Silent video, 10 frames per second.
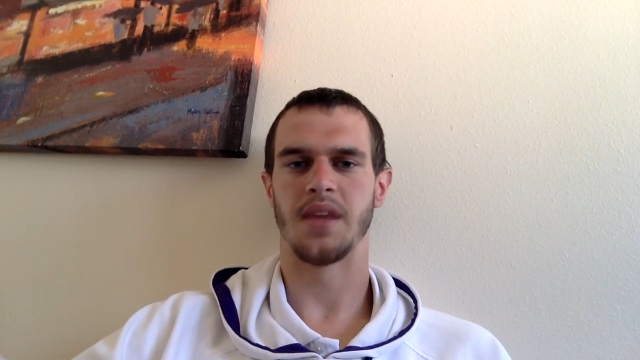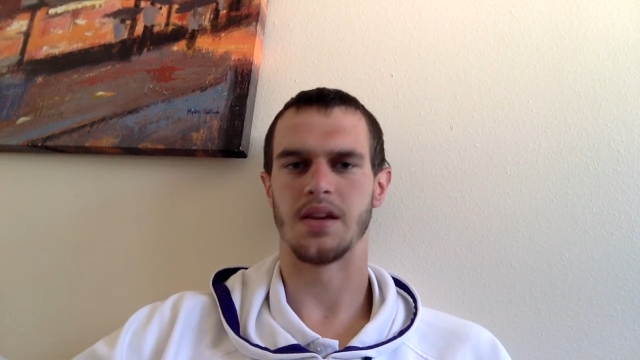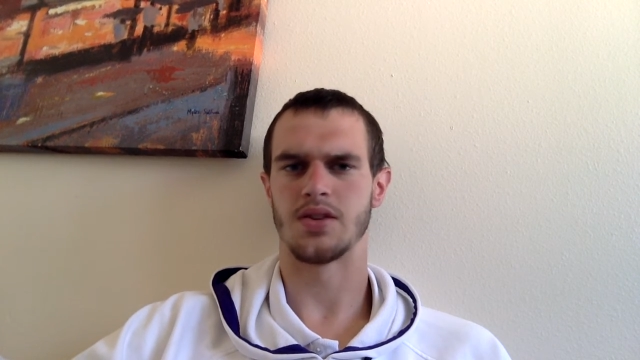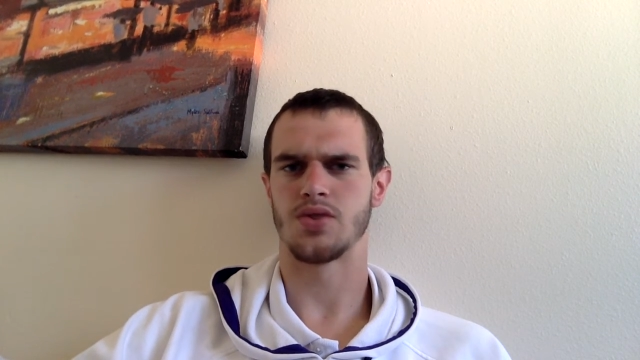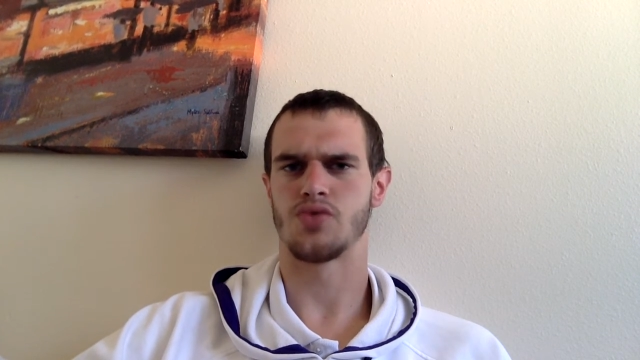
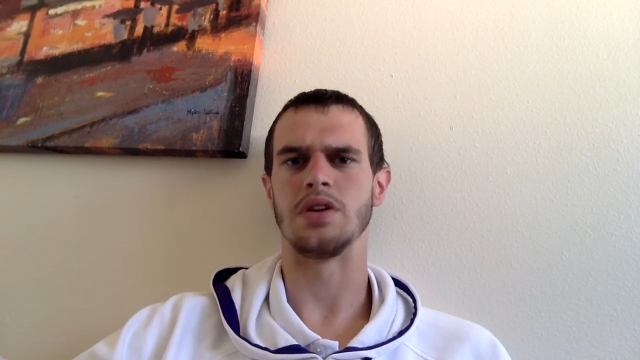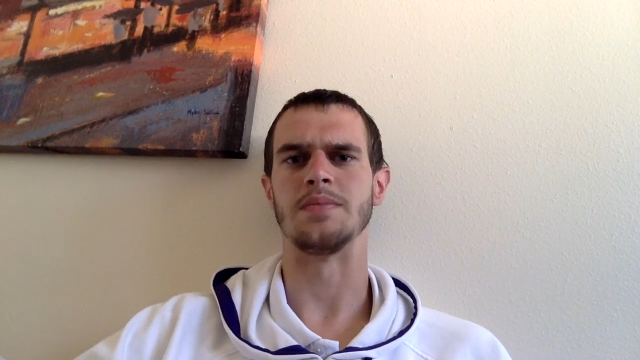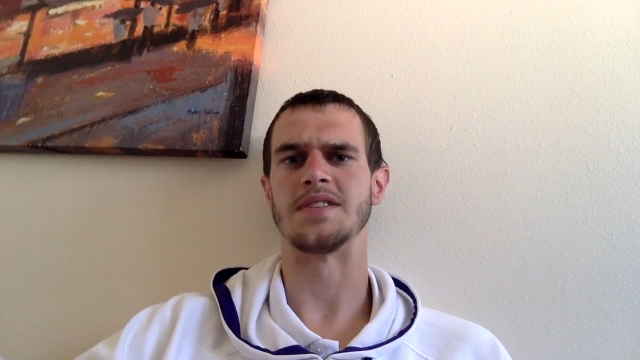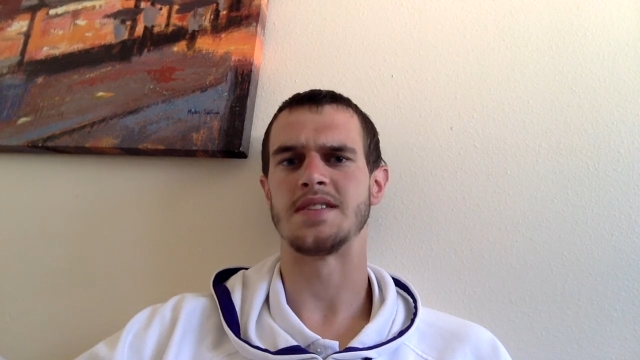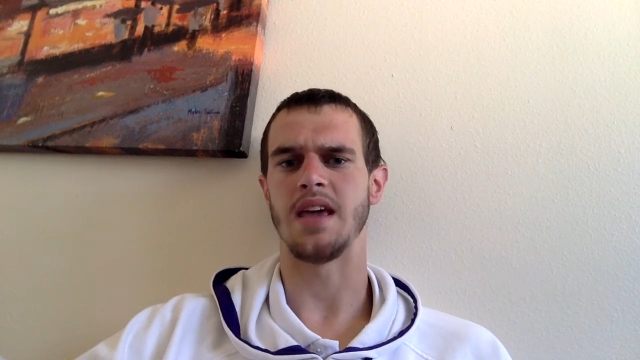
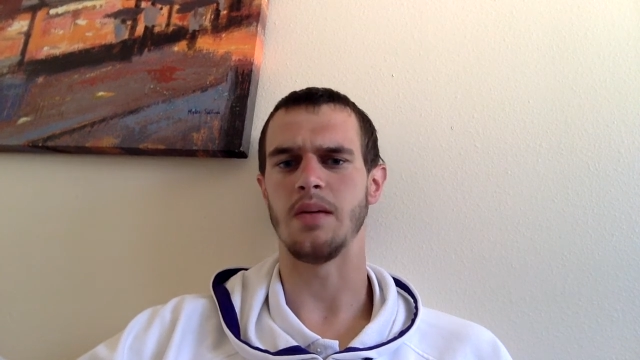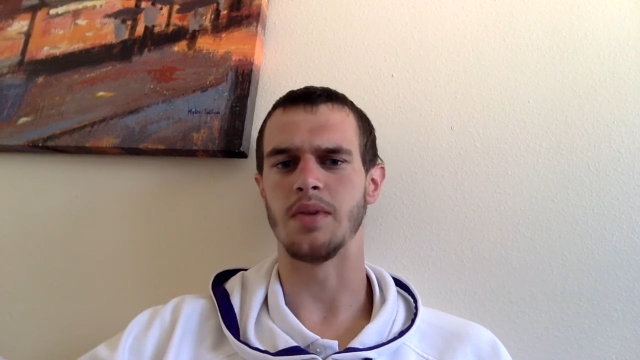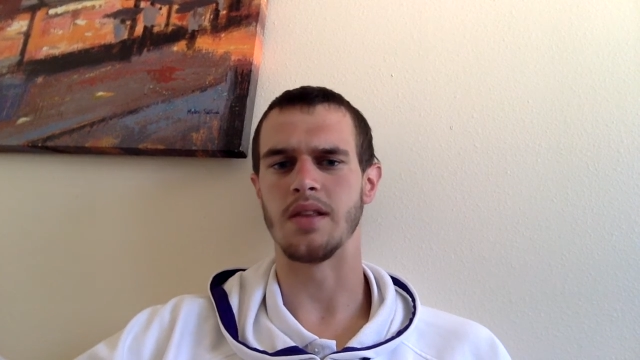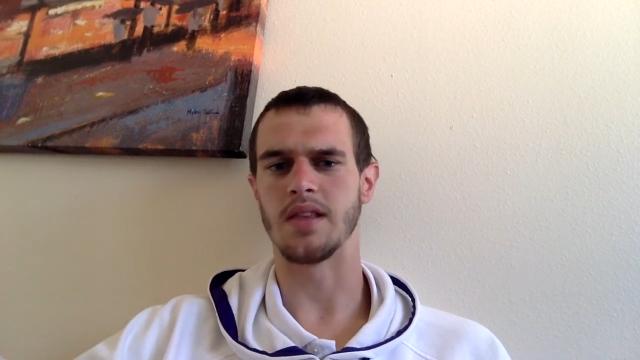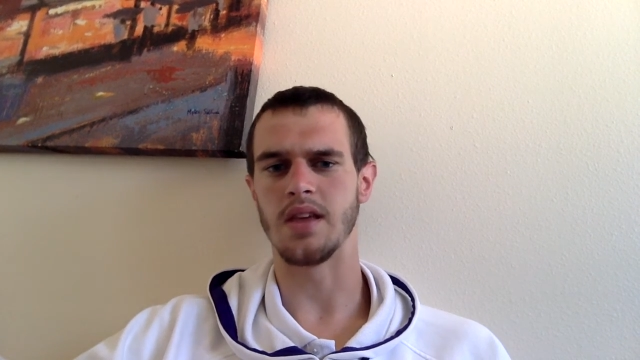extreme
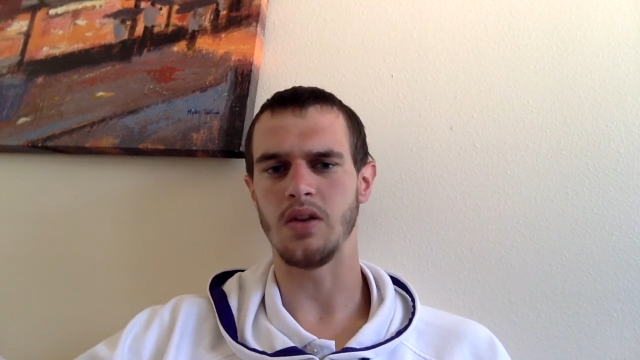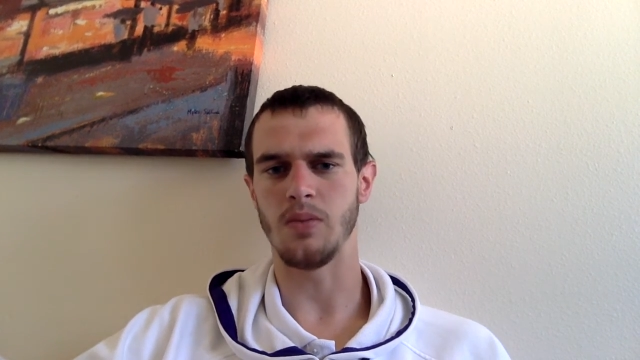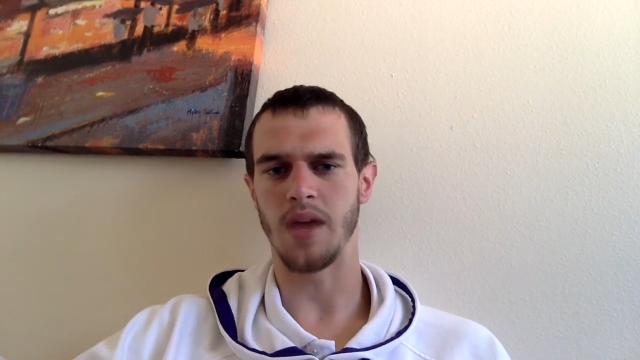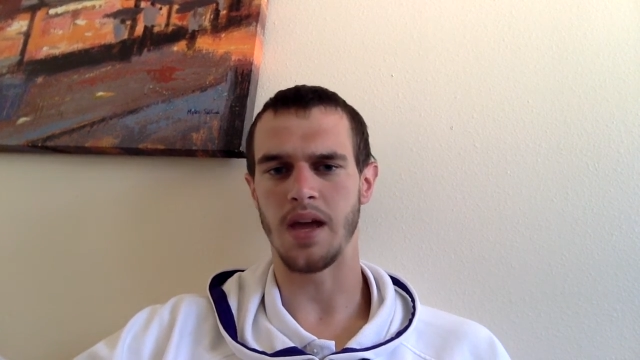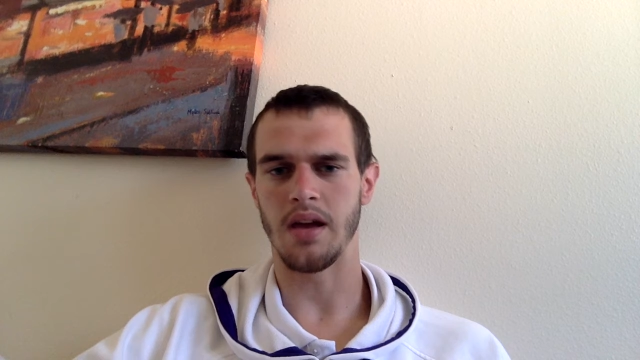statement that you
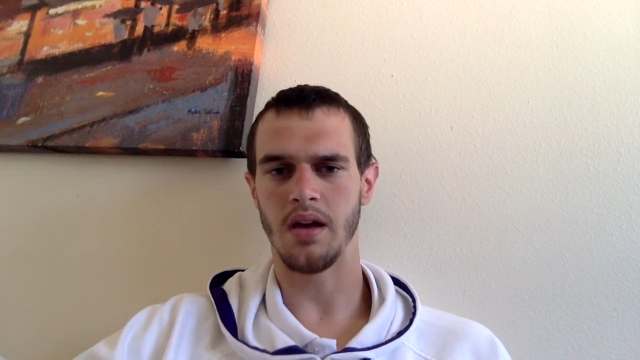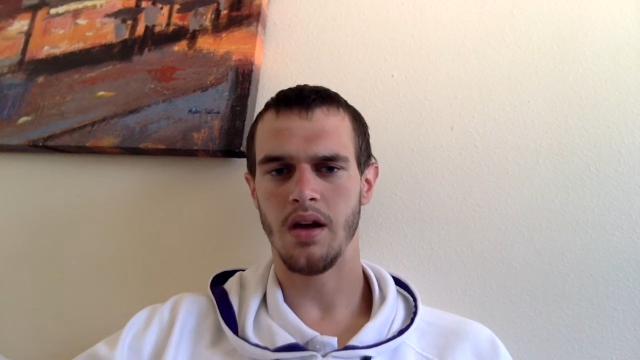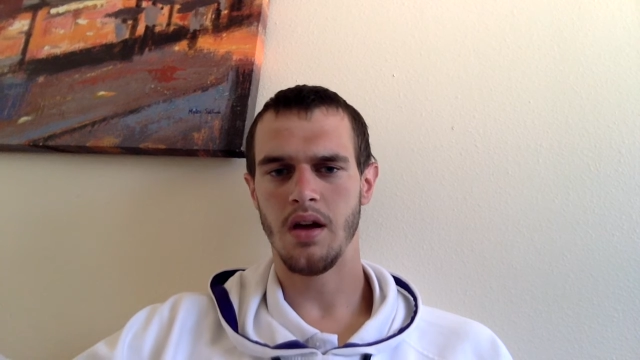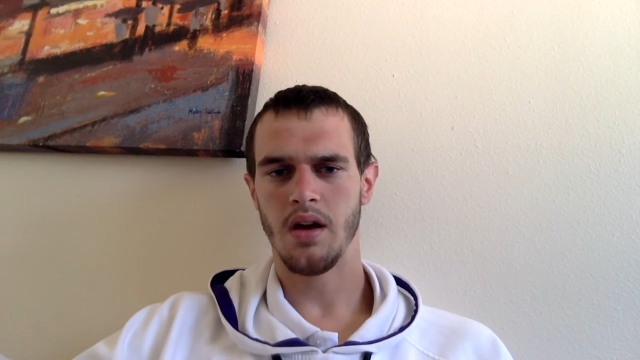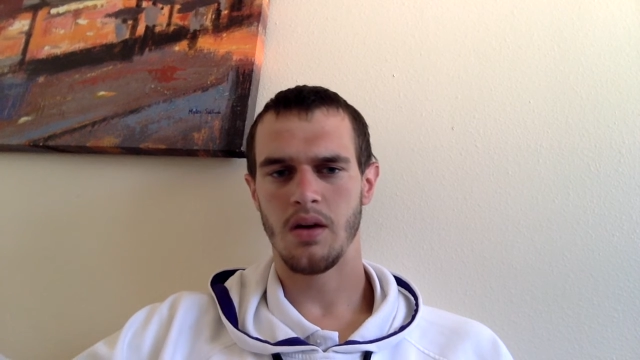made,
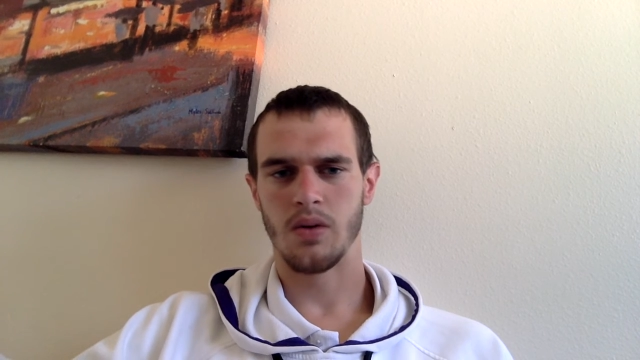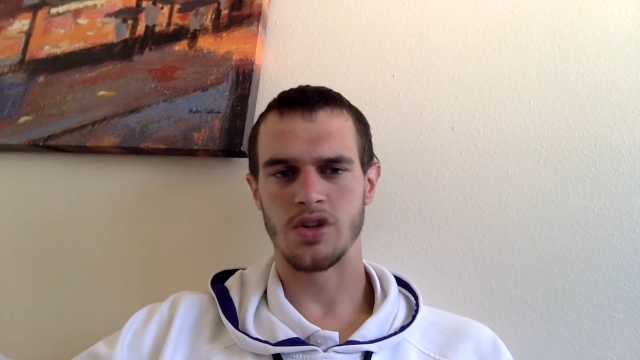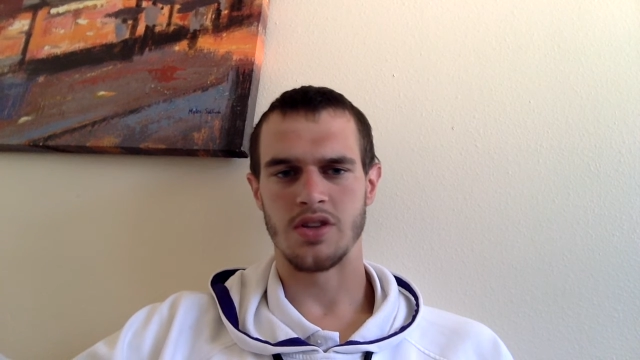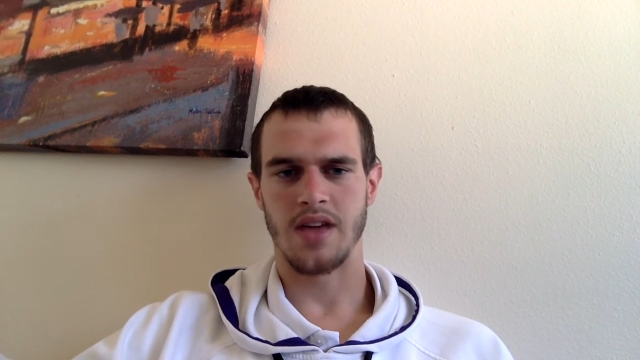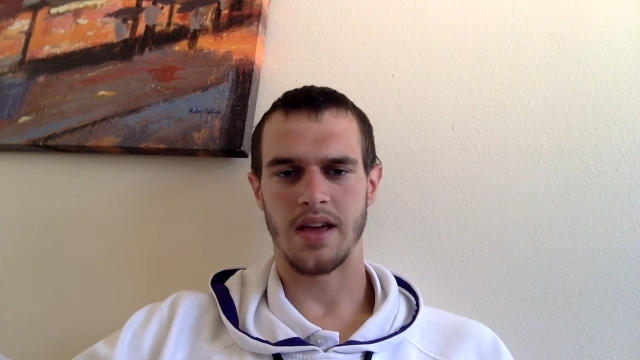
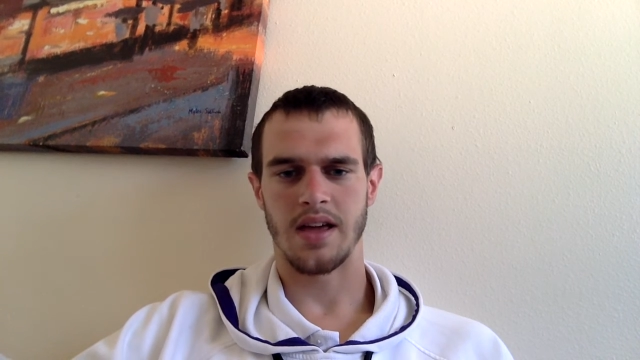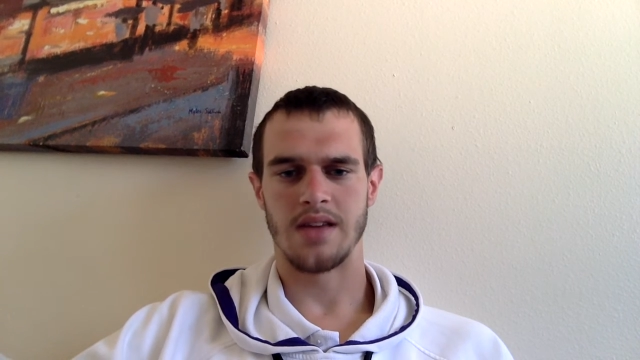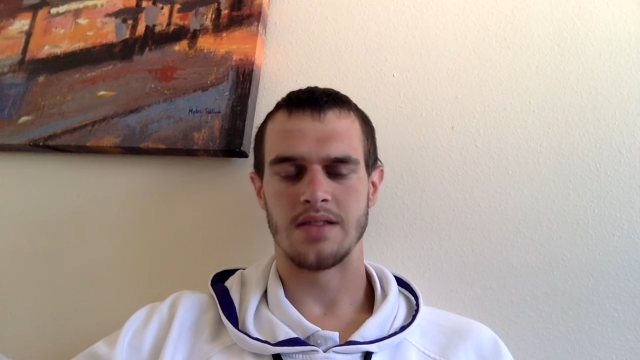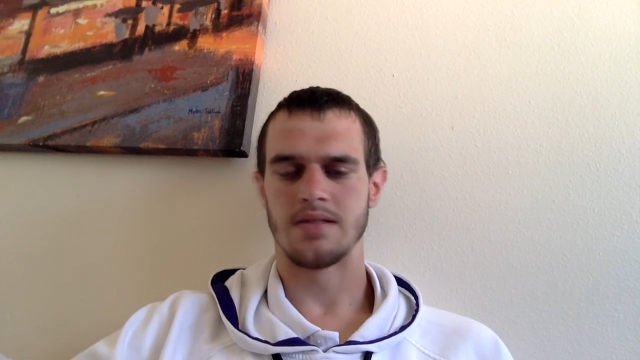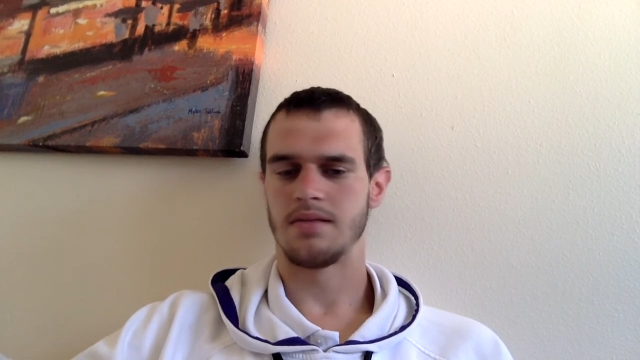which in that
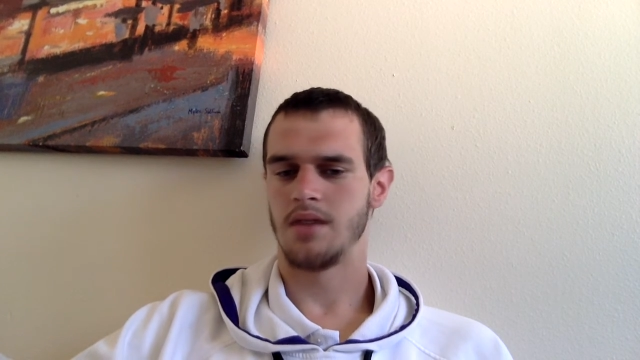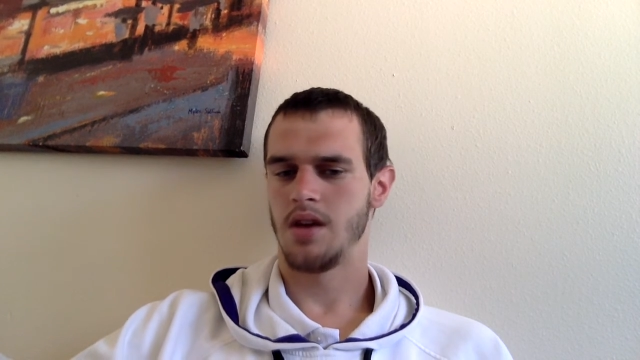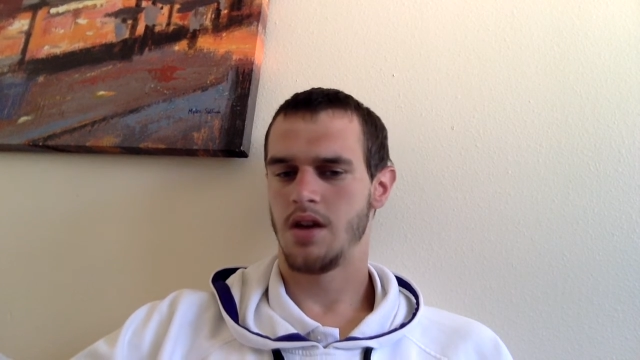case,